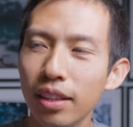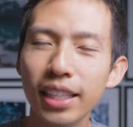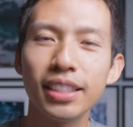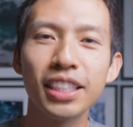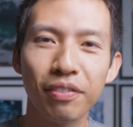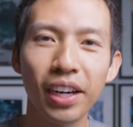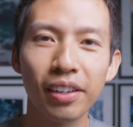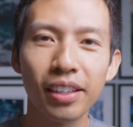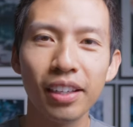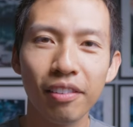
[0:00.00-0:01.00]
this is
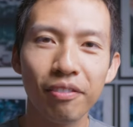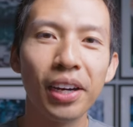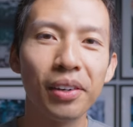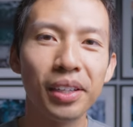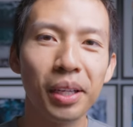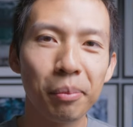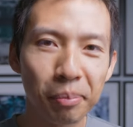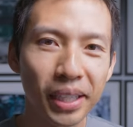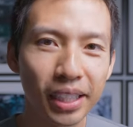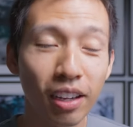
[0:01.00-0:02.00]
very, very
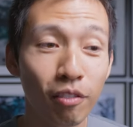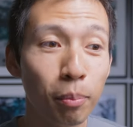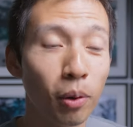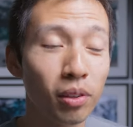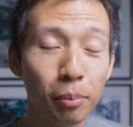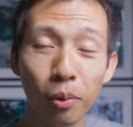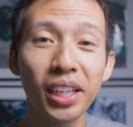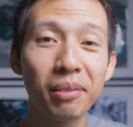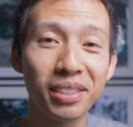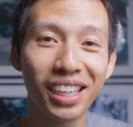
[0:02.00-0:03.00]
me for both the board
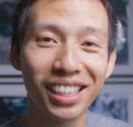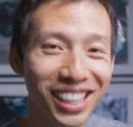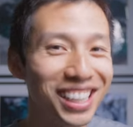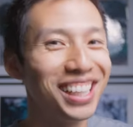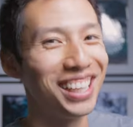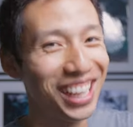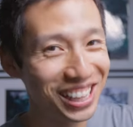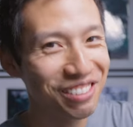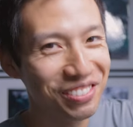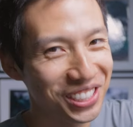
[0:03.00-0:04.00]
game side and
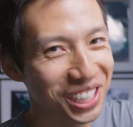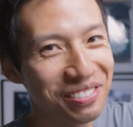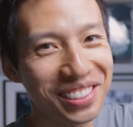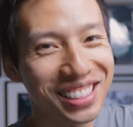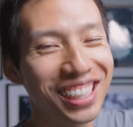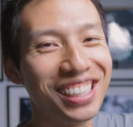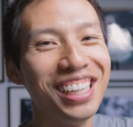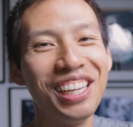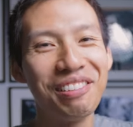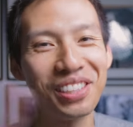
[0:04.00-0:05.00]
the photography side.
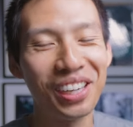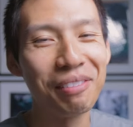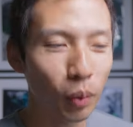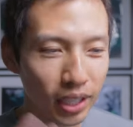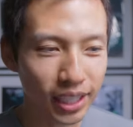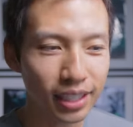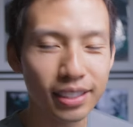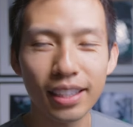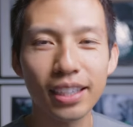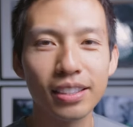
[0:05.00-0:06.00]
I'm sorry, when I say these
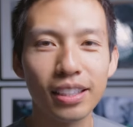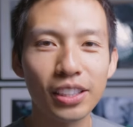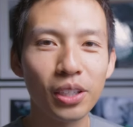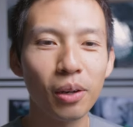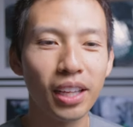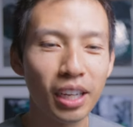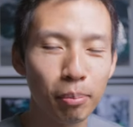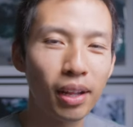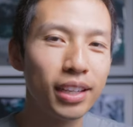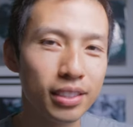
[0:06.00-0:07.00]
things, then you know that it
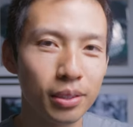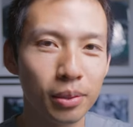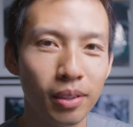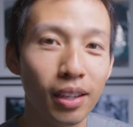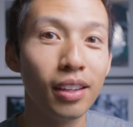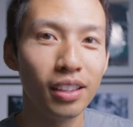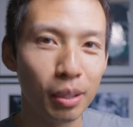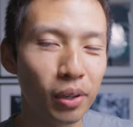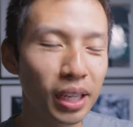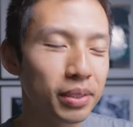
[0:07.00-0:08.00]
applies to the
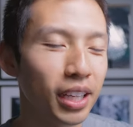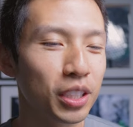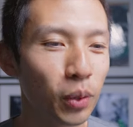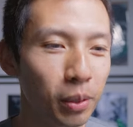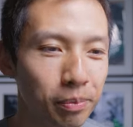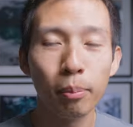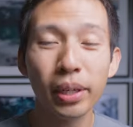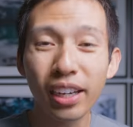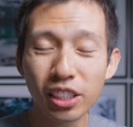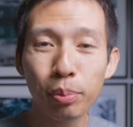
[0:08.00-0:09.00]
board game side as well. But
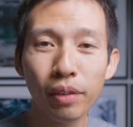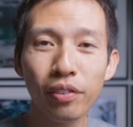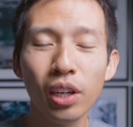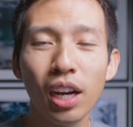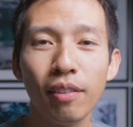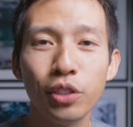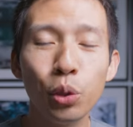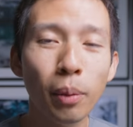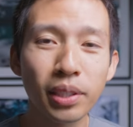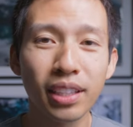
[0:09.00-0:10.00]
yeah, here's a preview of
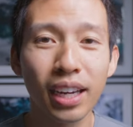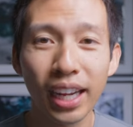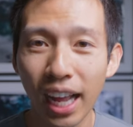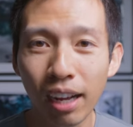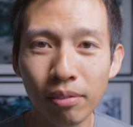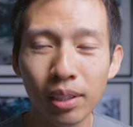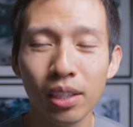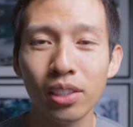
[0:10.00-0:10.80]
two websites that I have.